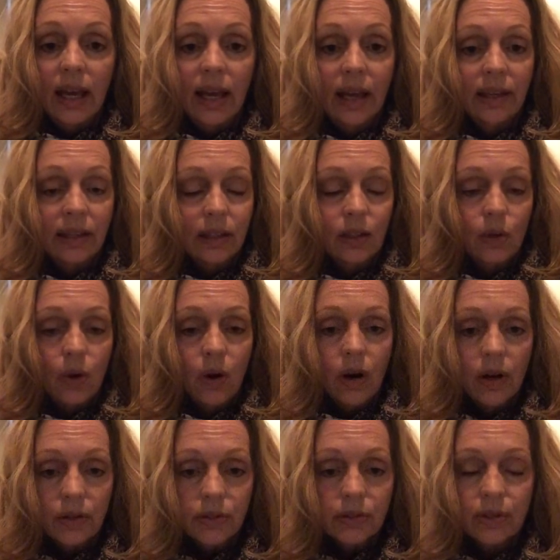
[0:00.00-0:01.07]
and it can
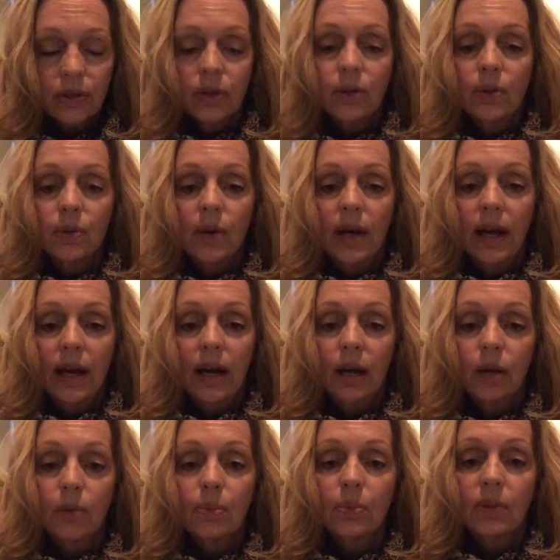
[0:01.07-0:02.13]
also
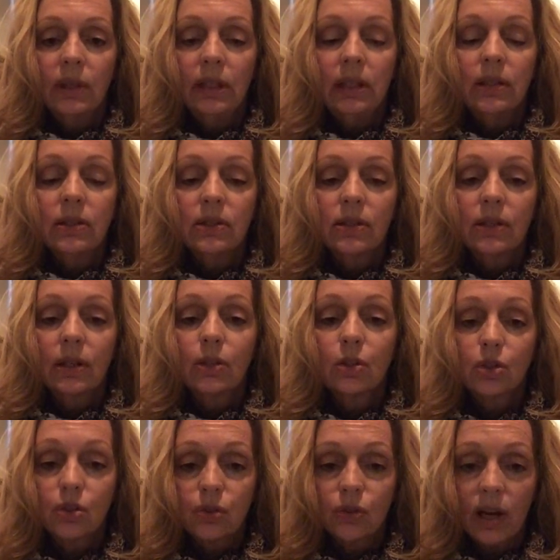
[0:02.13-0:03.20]
help release
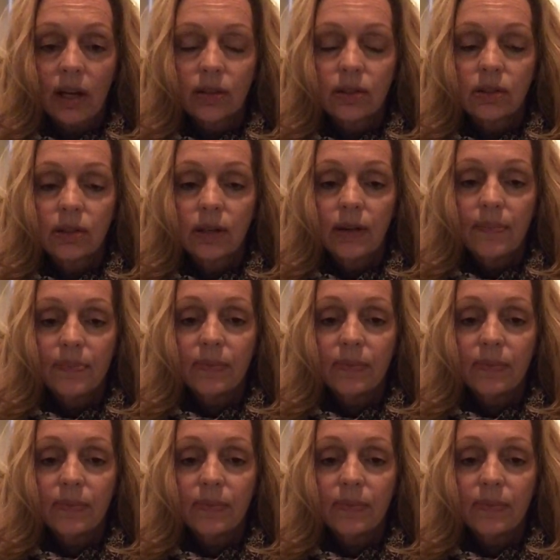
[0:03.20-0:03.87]
stress